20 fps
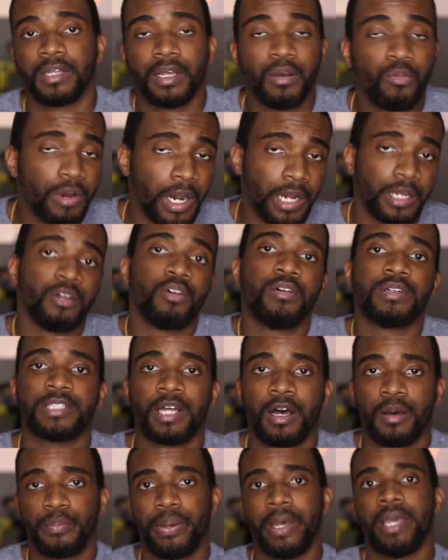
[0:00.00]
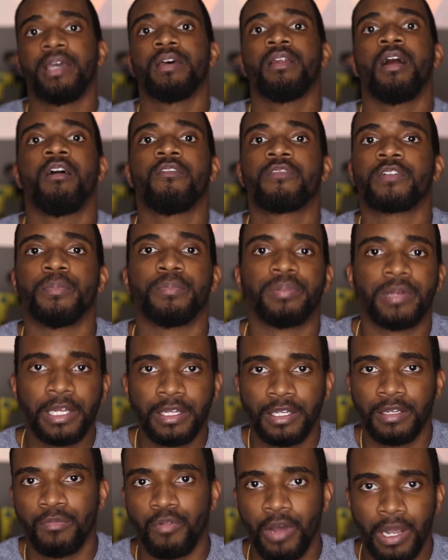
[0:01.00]
Then what I do is I'll pay it off
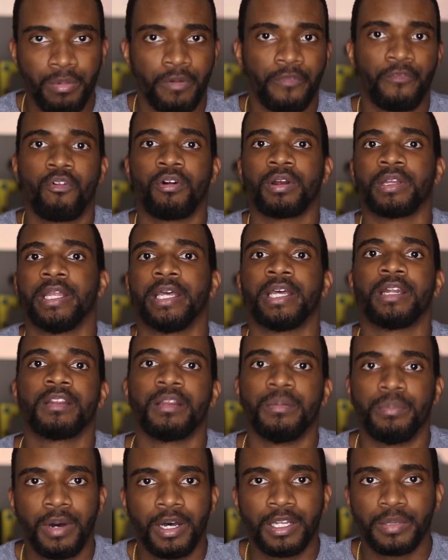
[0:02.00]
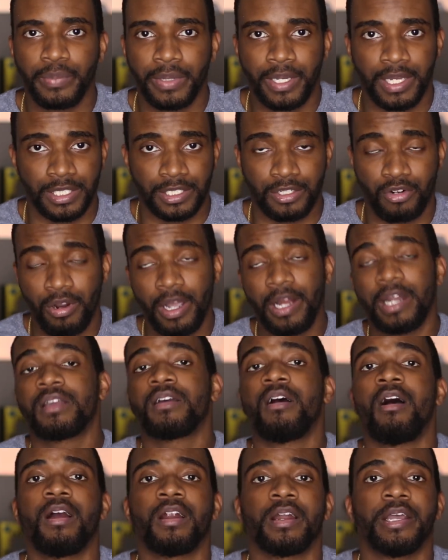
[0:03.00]
completely way before the end of the month because credit
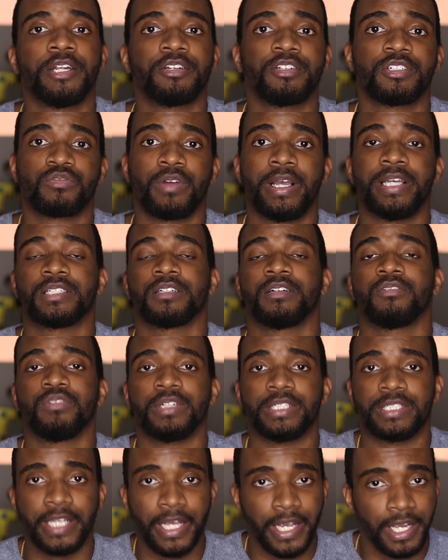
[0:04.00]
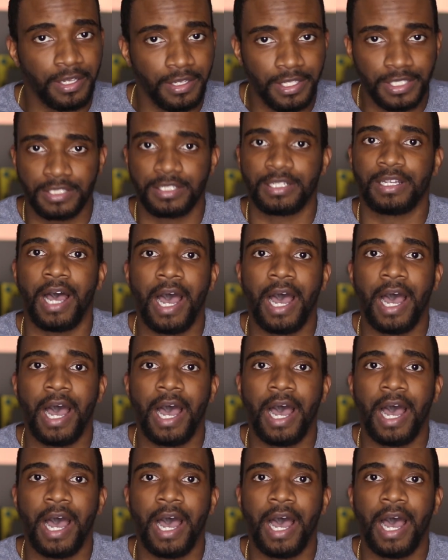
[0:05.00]
card interest rates are ridiculously